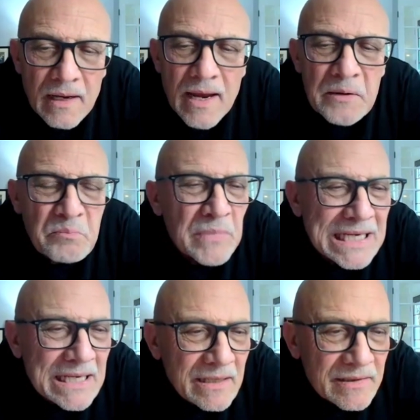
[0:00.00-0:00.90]
and
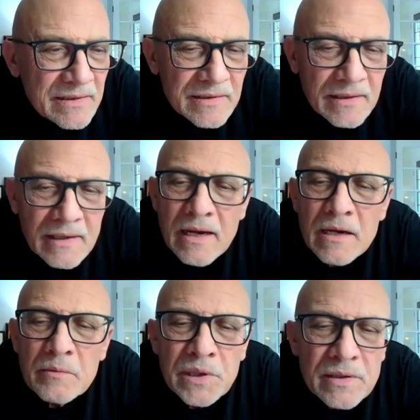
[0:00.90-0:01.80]
meetings
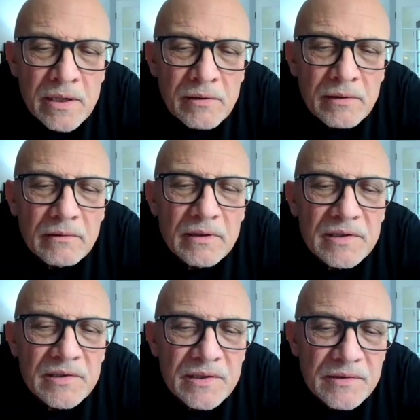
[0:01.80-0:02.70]
and material
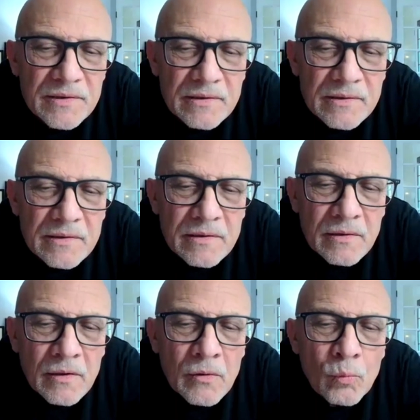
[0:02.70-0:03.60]
assistance
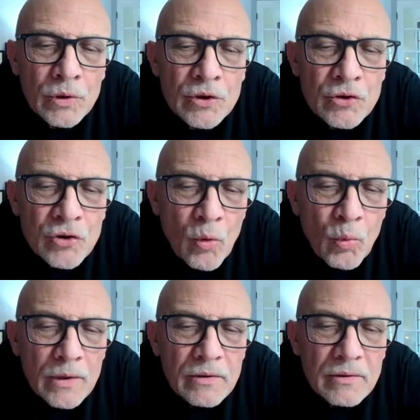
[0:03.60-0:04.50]
which no
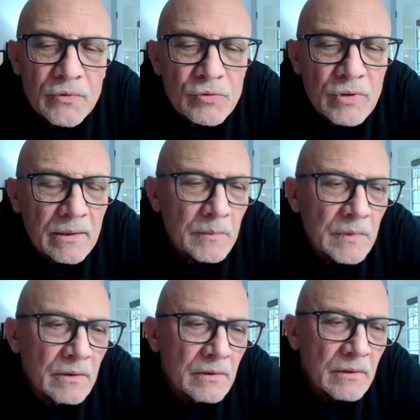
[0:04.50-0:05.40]
one could have dreamed
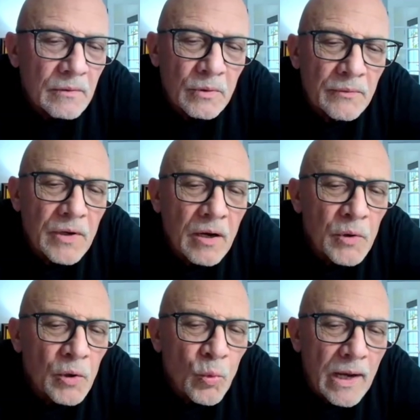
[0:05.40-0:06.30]
would have come
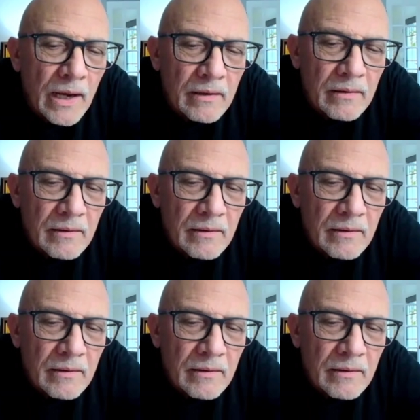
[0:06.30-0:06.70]
her way.